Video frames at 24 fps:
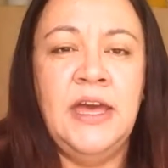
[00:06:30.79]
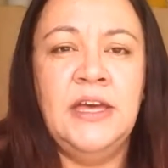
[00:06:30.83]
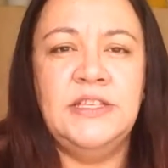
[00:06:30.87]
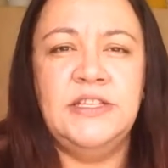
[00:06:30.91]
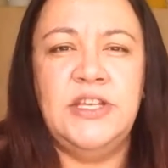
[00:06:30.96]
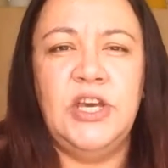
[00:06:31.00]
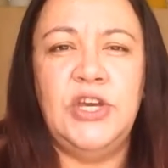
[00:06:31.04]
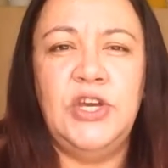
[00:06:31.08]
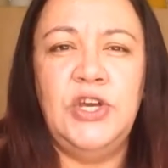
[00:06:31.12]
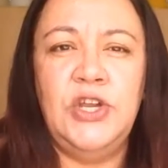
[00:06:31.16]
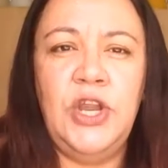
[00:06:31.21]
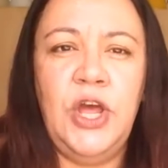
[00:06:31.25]

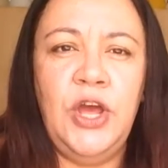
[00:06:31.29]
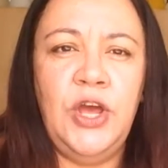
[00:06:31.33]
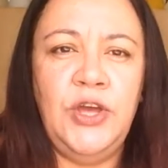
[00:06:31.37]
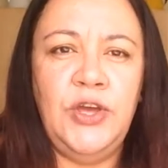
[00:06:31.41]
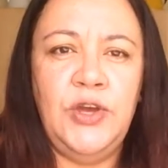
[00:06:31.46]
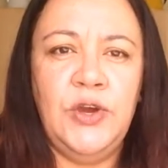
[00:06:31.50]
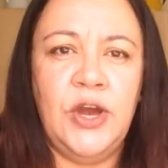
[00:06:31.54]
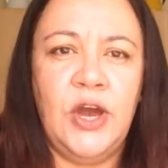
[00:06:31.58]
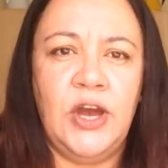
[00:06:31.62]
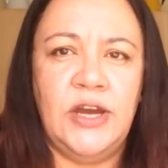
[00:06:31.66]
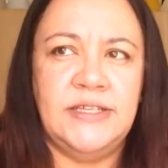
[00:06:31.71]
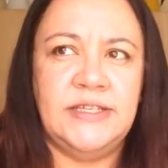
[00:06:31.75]
So you know
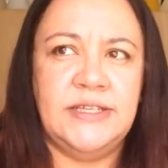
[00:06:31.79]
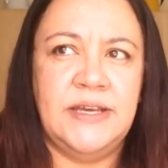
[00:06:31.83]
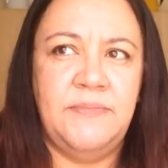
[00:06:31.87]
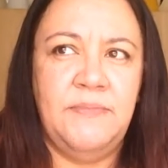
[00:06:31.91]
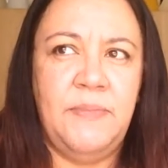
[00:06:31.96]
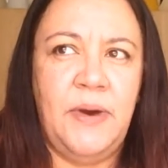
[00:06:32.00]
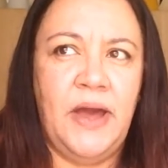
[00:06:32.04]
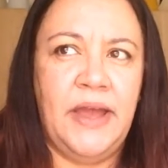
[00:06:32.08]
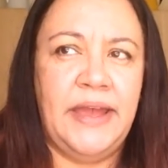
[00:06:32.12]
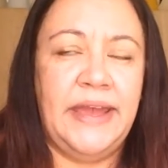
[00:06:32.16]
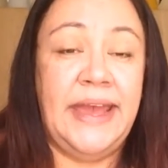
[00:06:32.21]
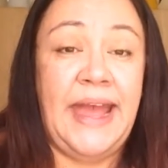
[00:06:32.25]
you guys can
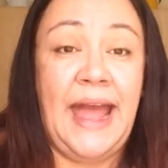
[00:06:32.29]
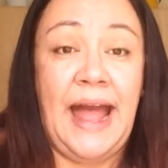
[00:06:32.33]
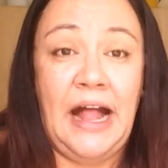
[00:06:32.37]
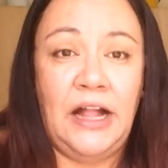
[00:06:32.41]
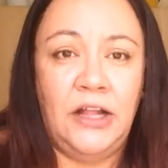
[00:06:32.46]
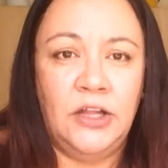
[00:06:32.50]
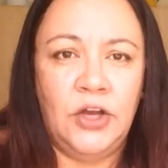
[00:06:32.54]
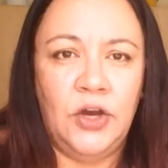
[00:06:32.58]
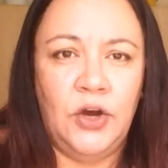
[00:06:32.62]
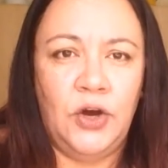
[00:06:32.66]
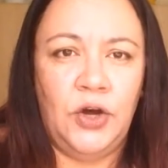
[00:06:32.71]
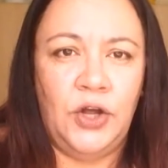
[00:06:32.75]
buy
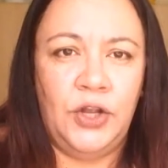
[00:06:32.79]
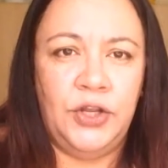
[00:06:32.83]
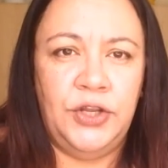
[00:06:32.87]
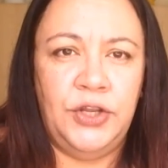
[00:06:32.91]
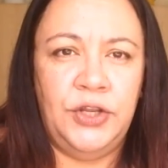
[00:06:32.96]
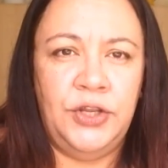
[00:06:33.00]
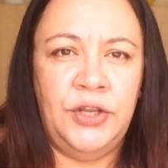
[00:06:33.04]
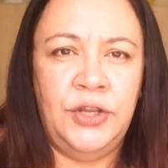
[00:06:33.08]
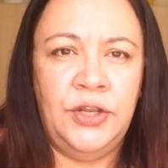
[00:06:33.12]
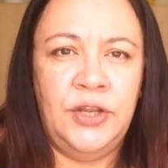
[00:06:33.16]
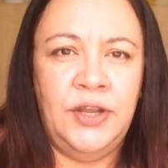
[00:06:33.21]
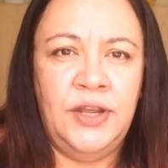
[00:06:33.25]

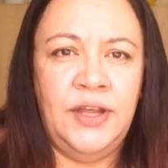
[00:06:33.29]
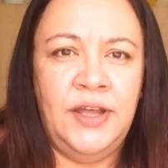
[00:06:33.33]
Calgon